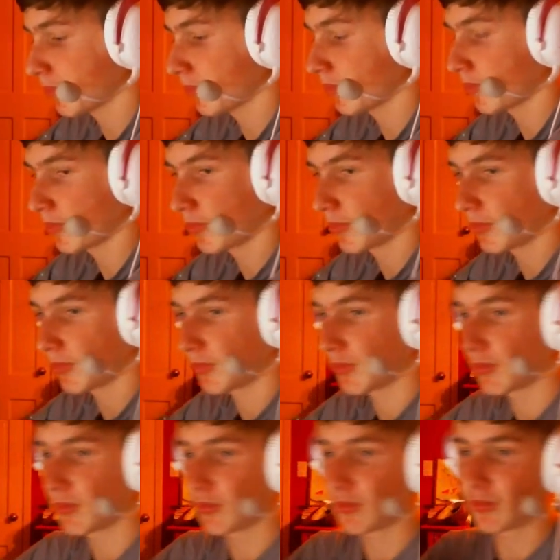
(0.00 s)
really good.
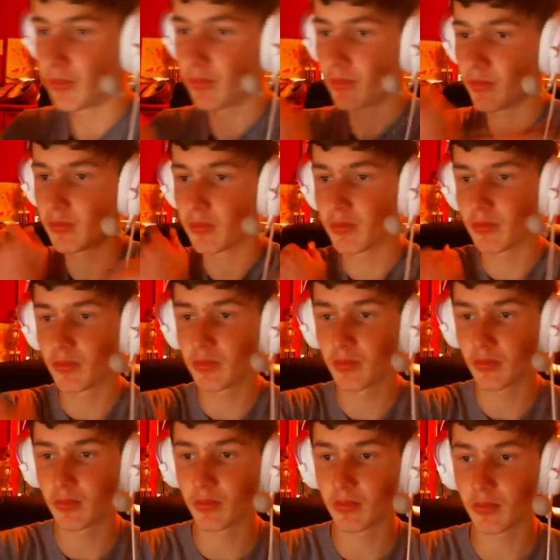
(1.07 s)
Casino.
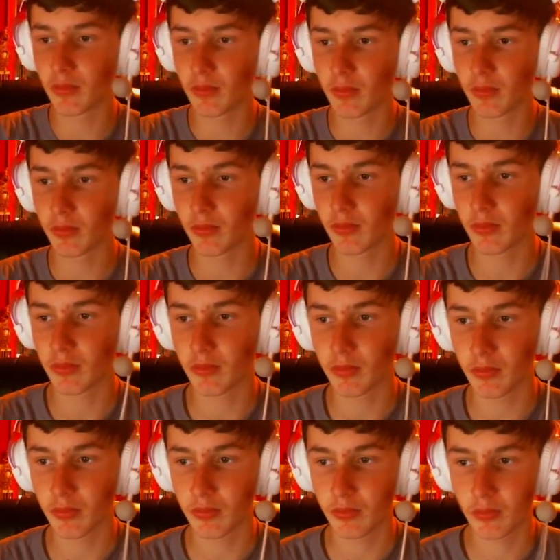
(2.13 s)

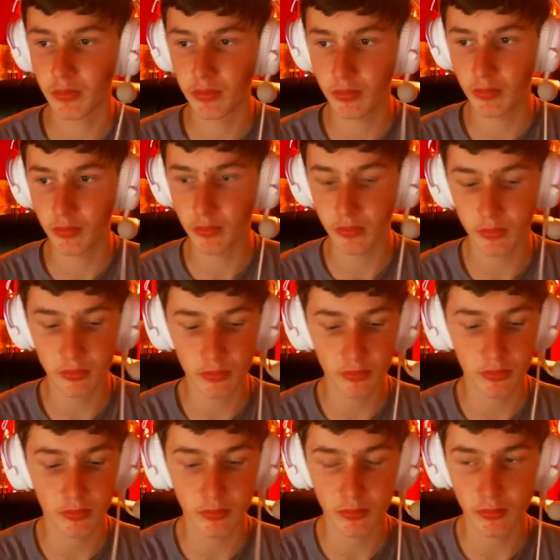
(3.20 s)
That's
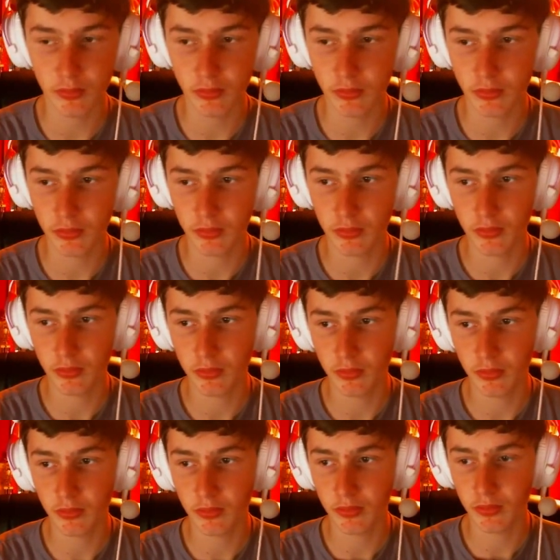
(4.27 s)
actually a decent
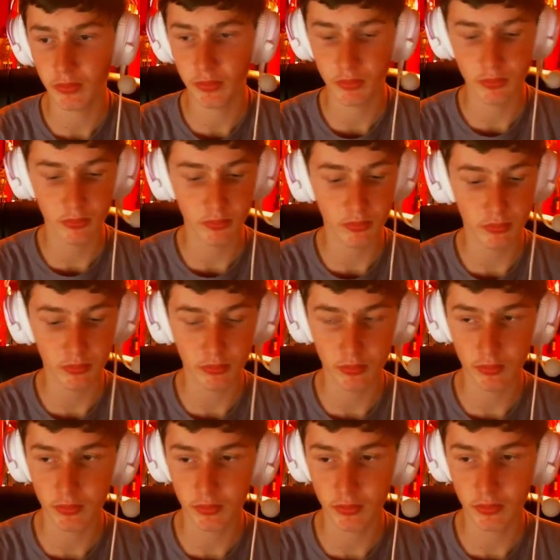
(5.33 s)
bot lane.
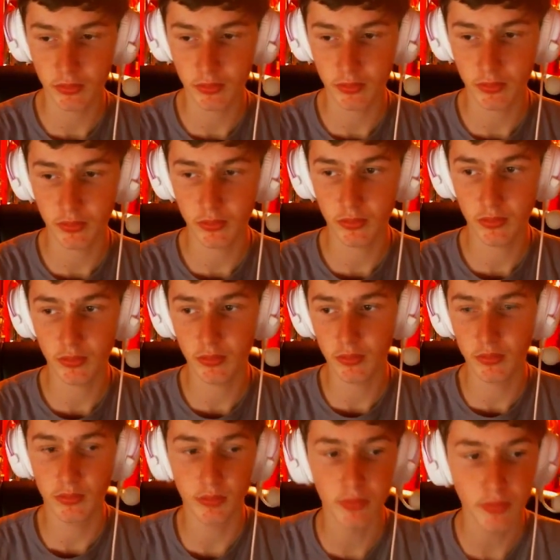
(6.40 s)
Decent
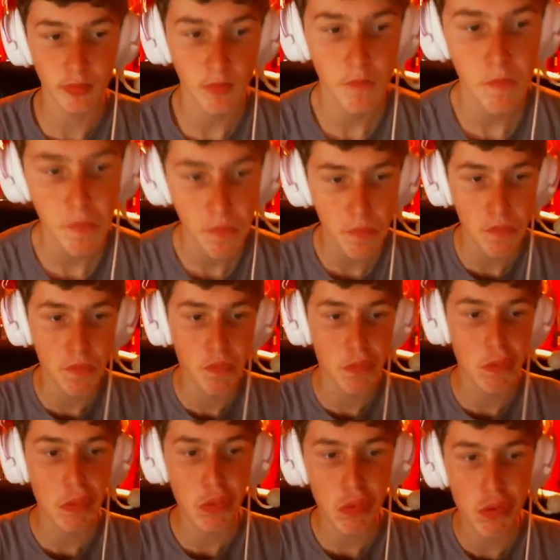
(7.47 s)
mid lane.
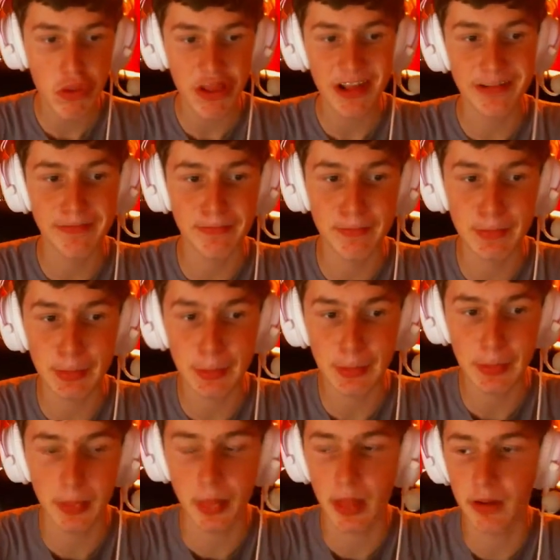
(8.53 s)
And jungle.
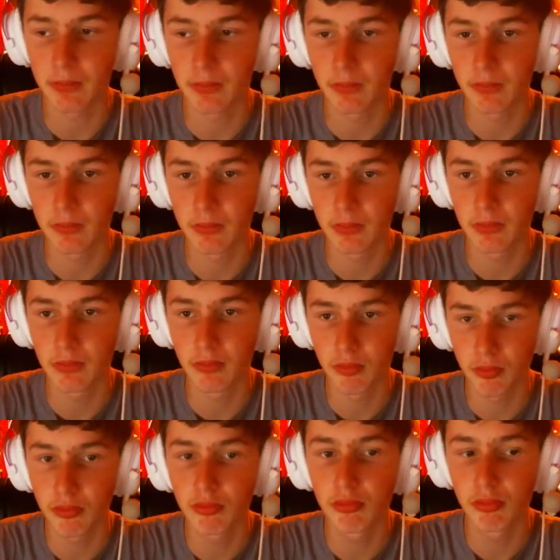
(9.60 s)

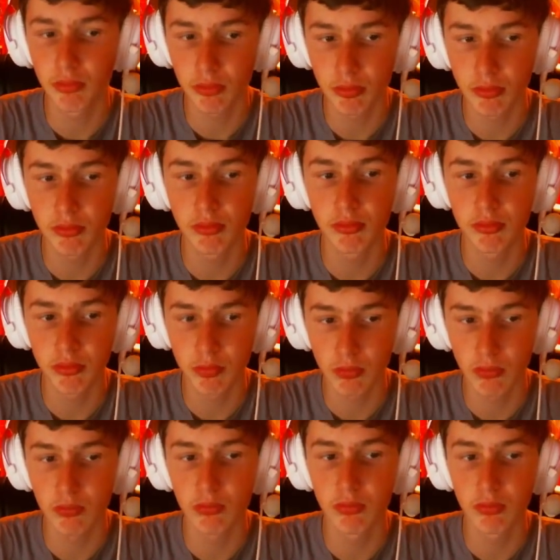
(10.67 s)
Then was this guy?
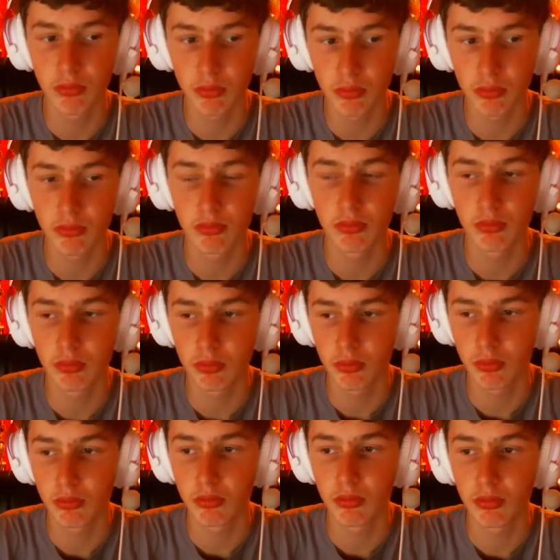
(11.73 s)
Is
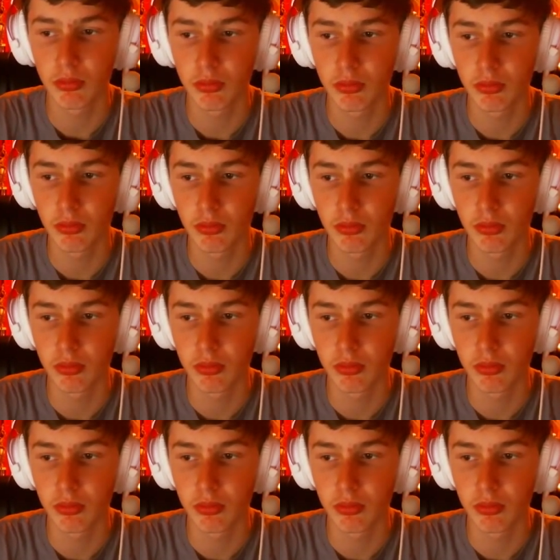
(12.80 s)
he a rookie?